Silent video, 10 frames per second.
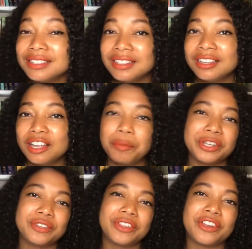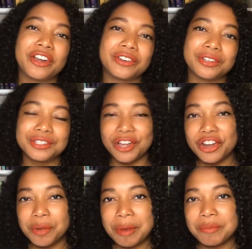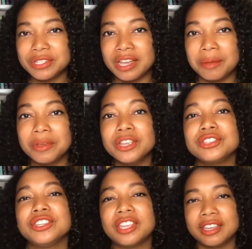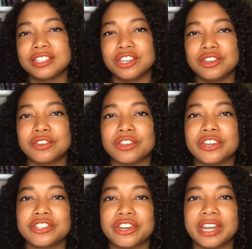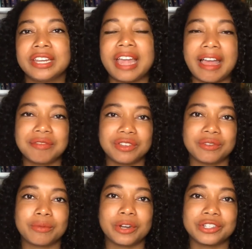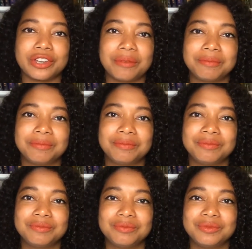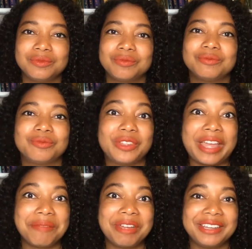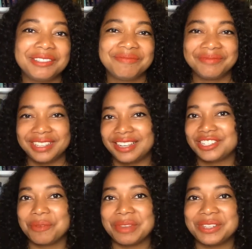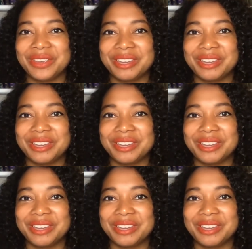a bunch of other articles on our Members Hub so you can continue your learning journey after the workshop. With that in mind, let's jump into it.